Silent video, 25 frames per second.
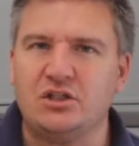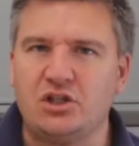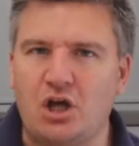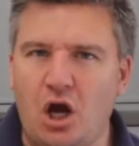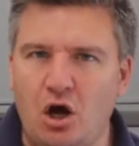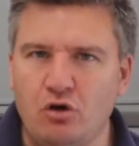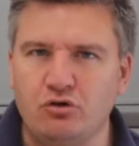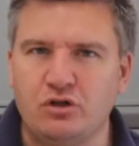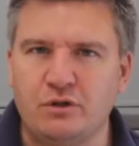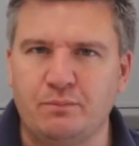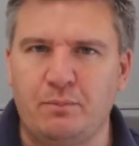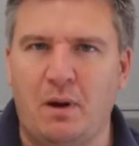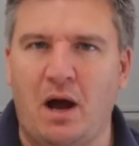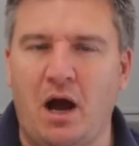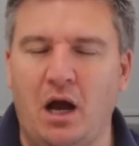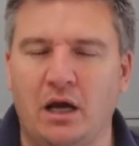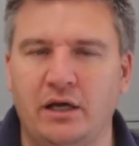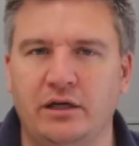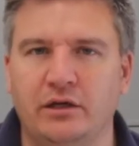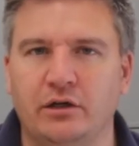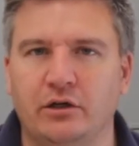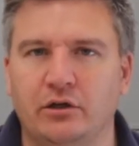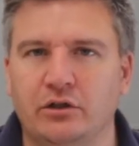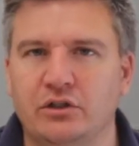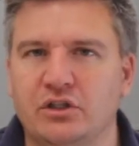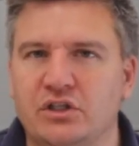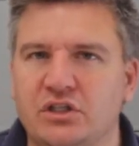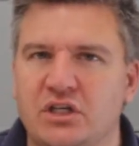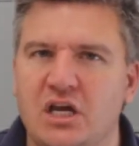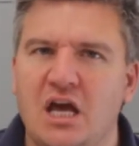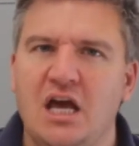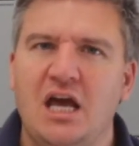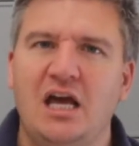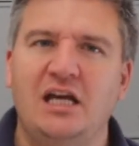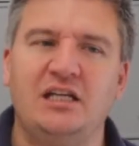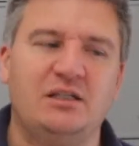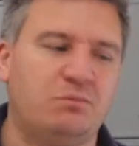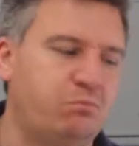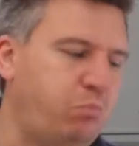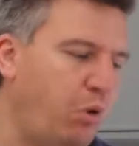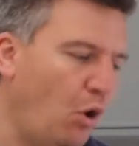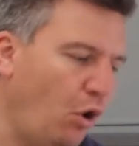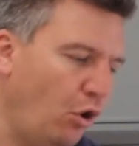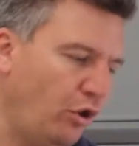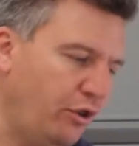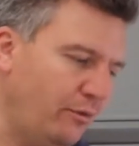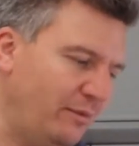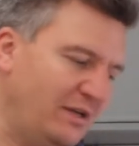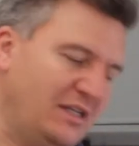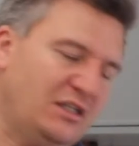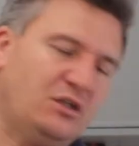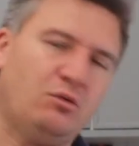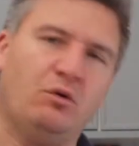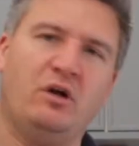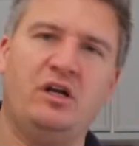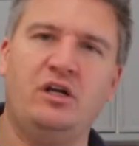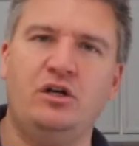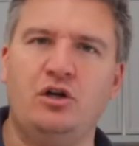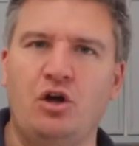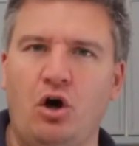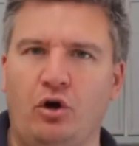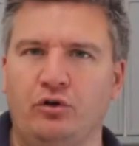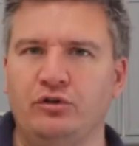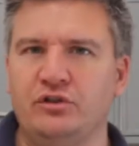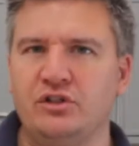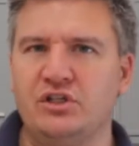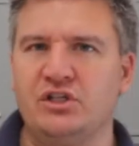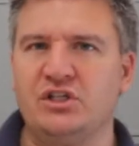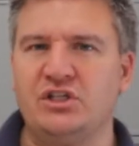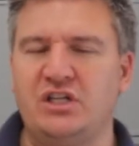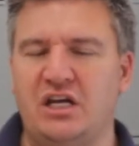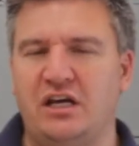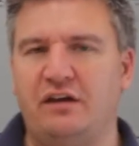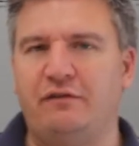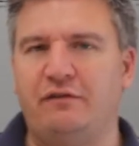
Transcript: toast pine nuts is pour them into a non-stick